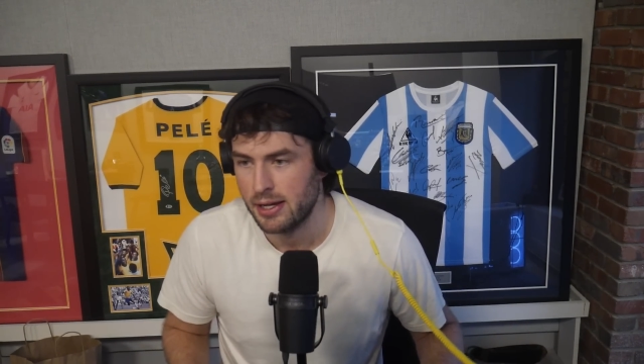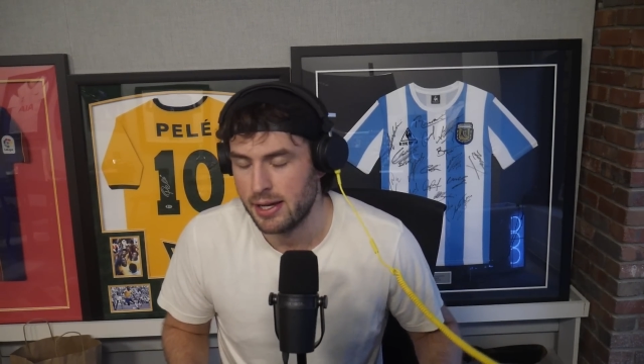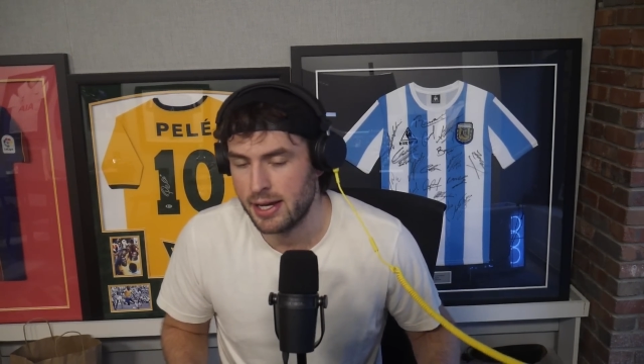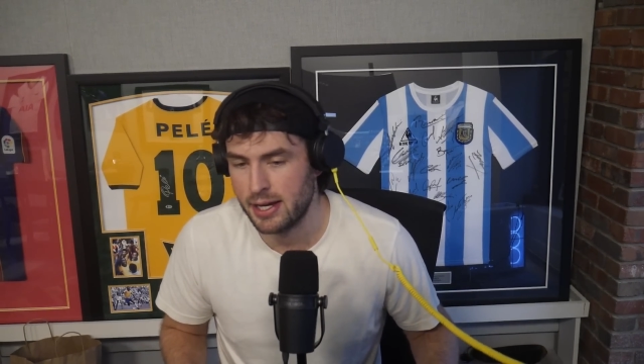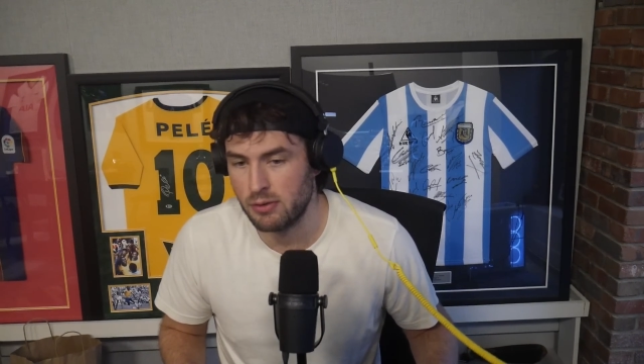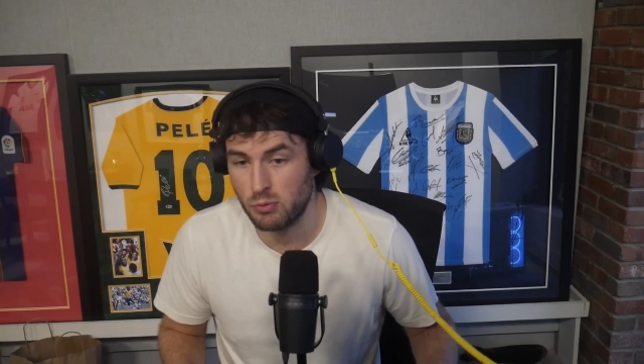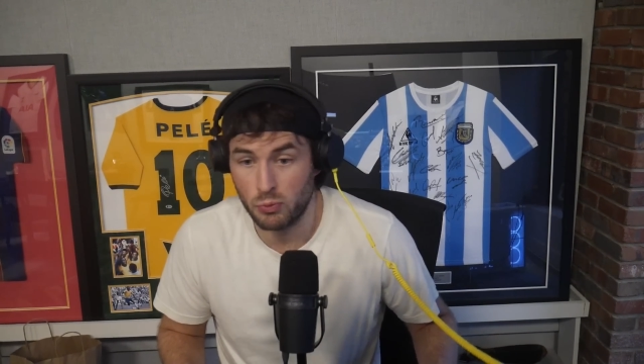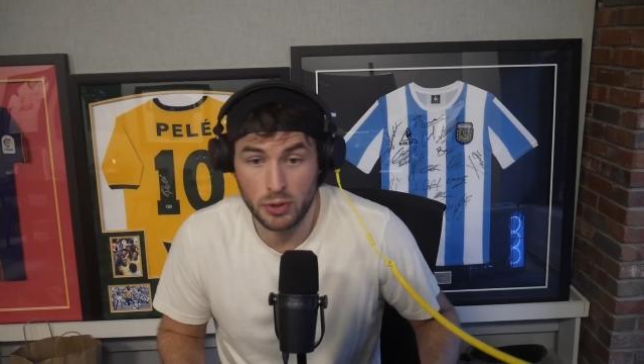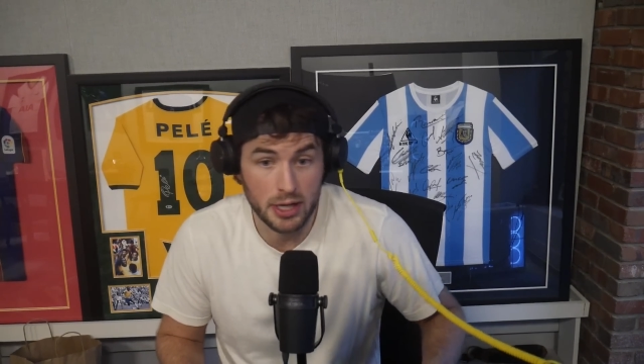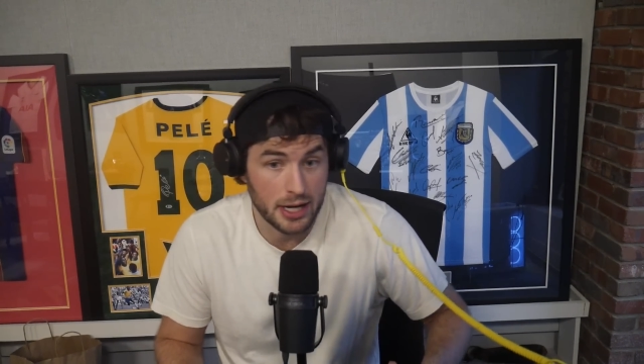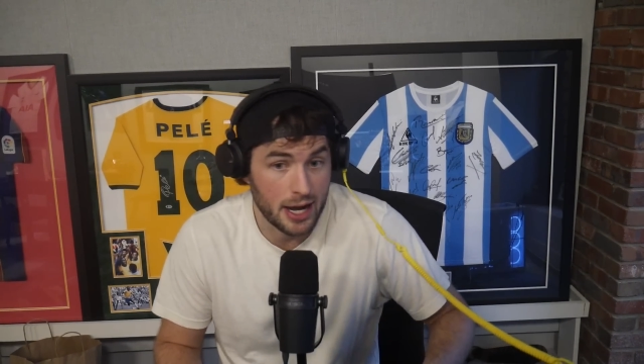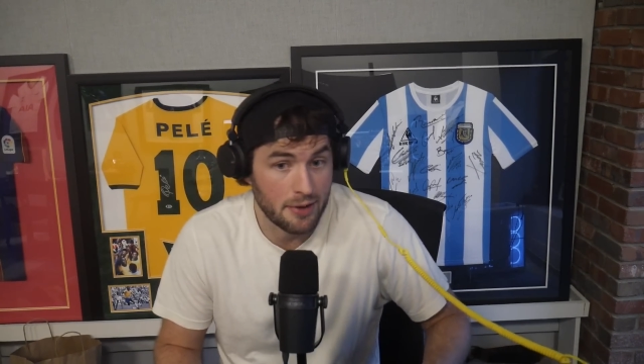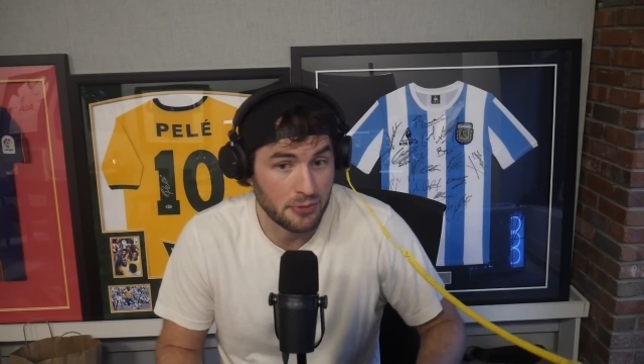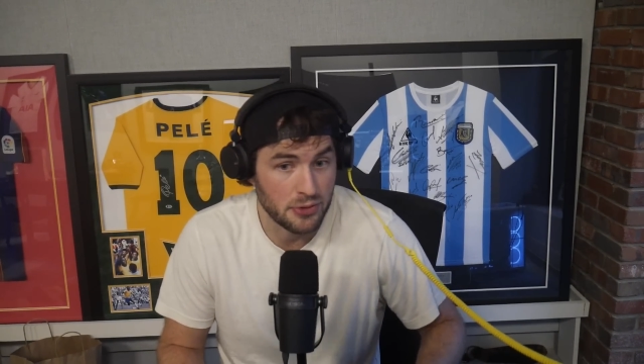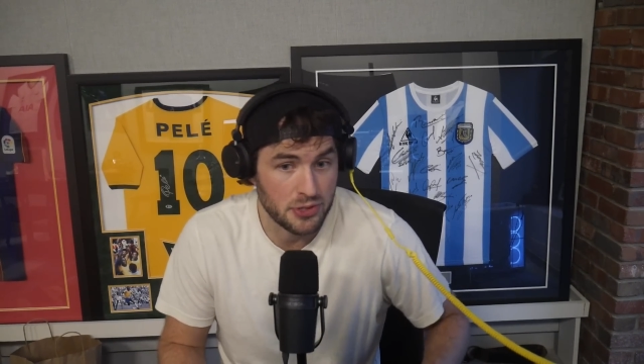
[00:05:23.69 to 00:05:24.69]
And we're going to
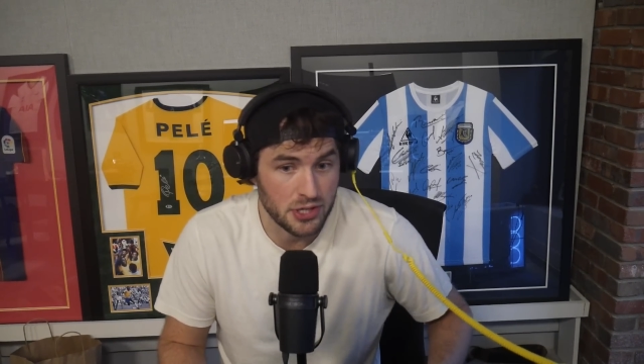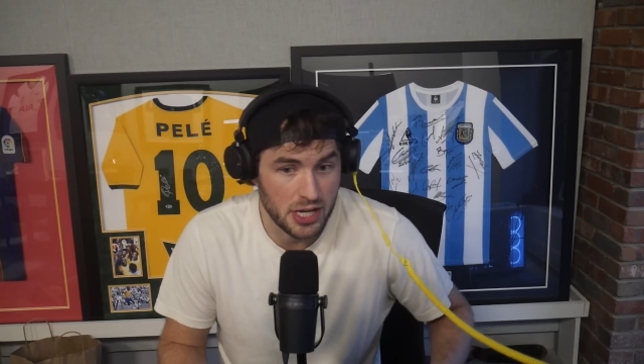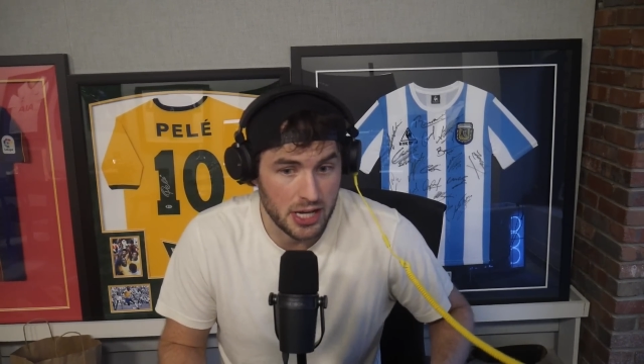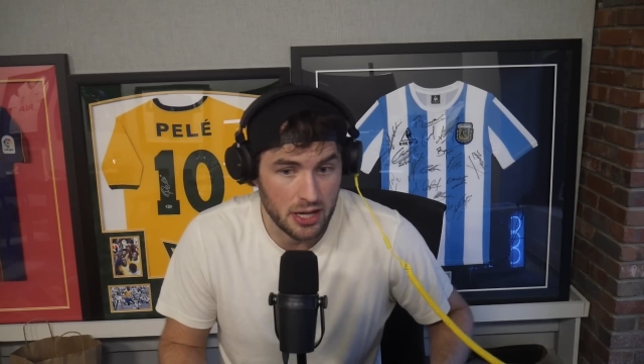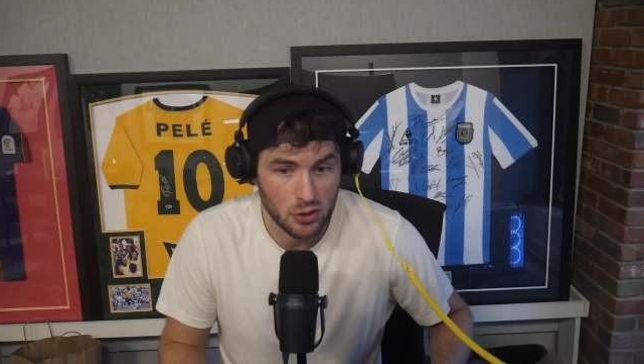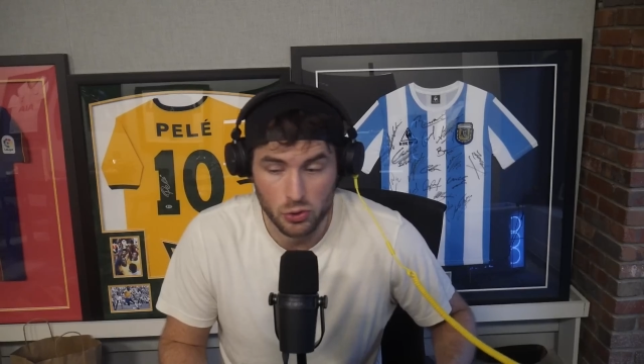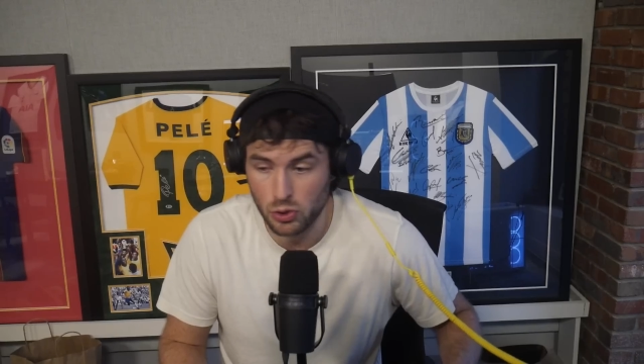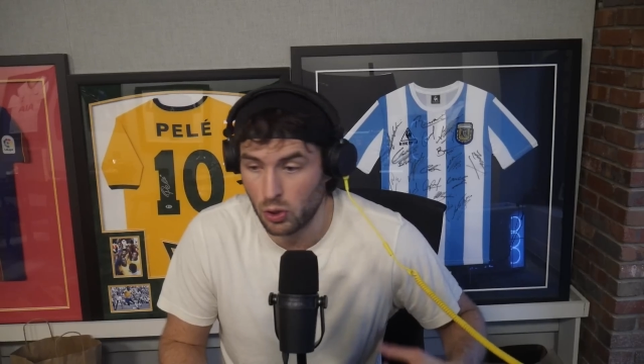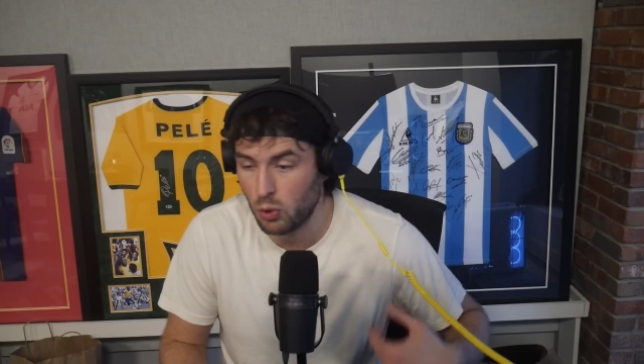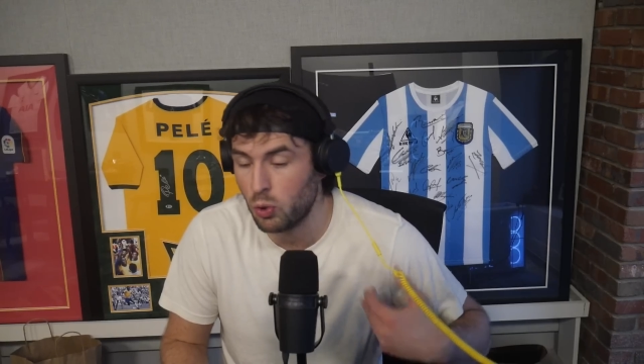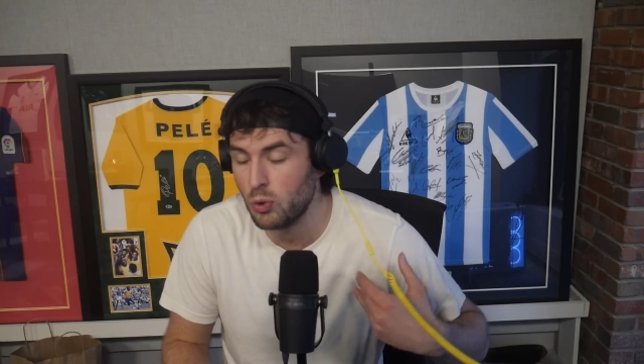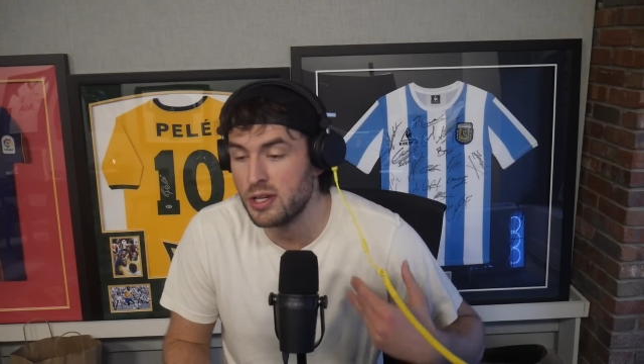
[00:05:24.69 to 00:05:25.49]
have to see, who